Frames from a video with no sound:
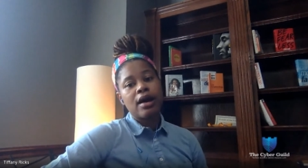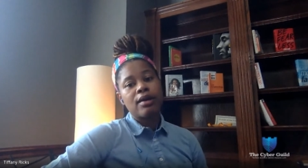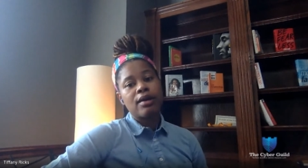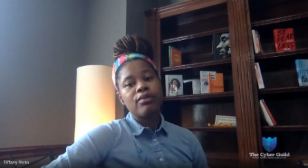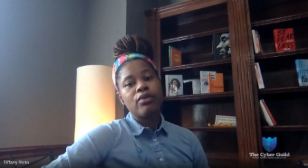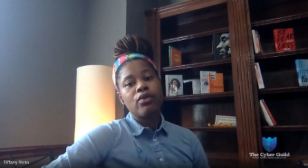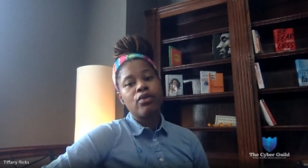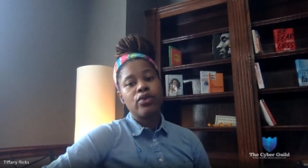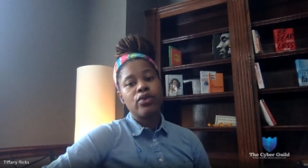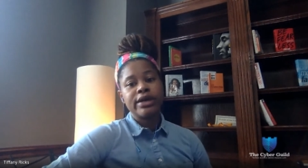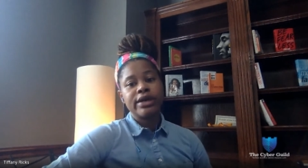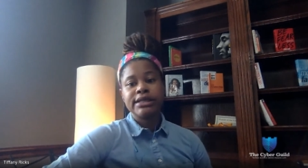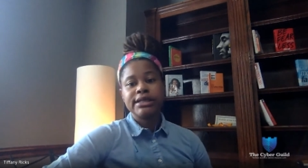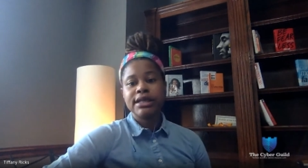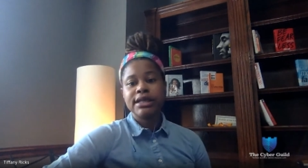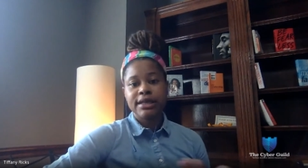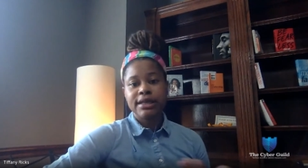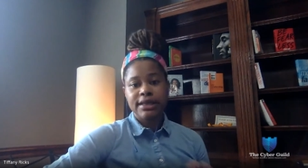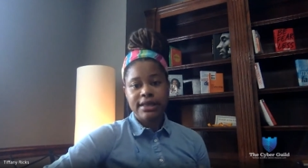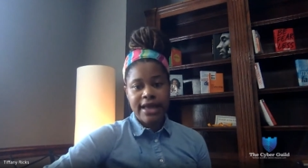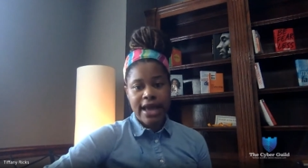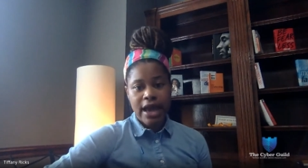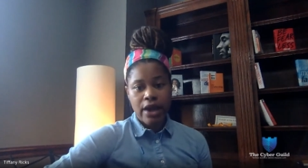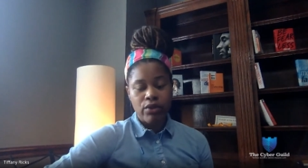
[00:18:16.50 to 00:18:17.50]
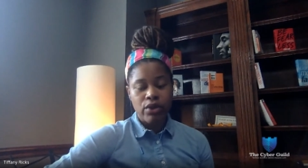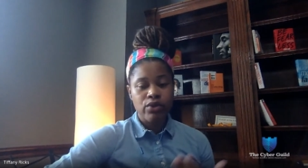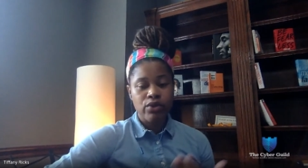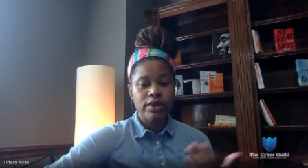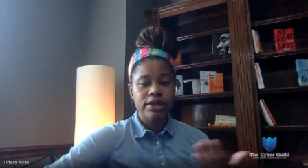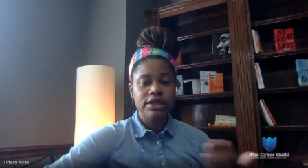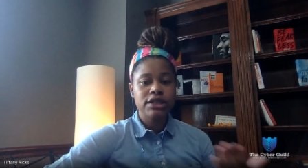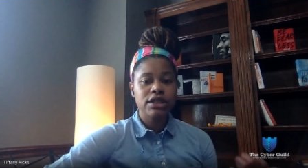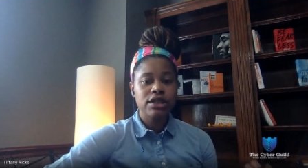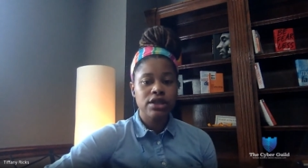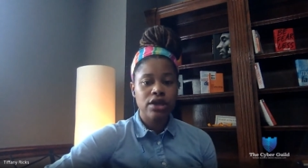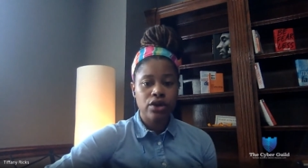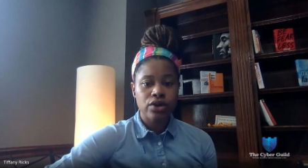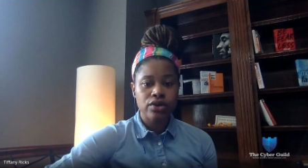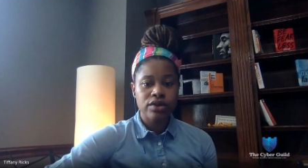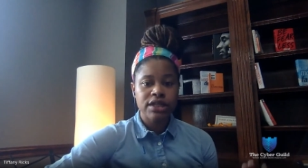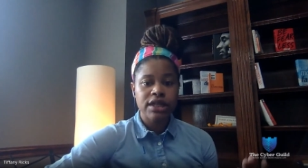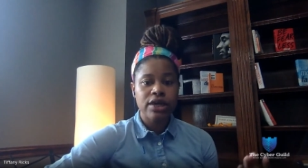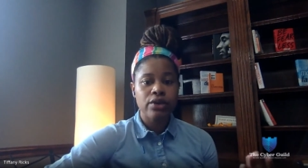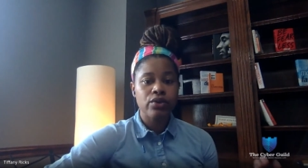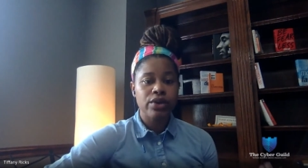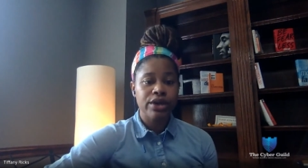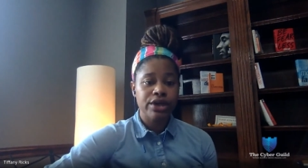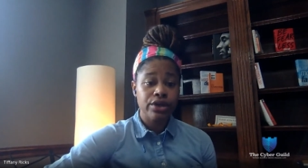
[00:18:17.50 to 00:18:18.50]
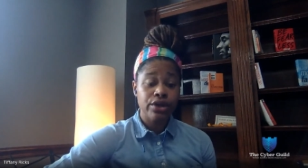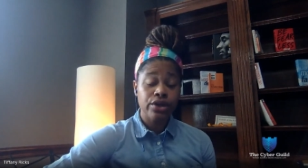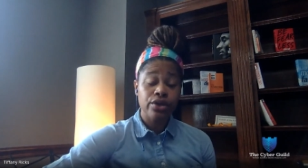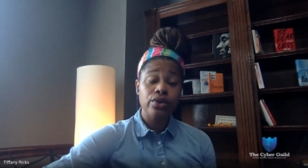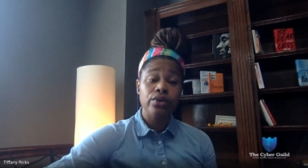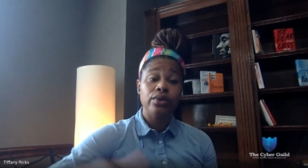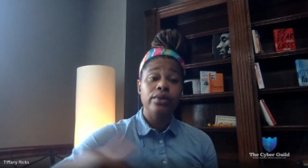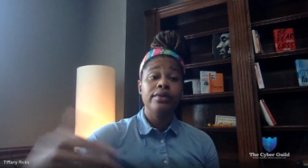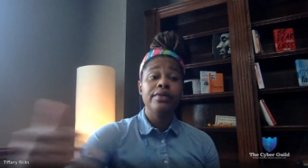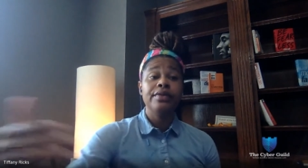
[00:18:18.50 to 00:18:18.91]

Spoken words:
we did that. We went to those that we knew.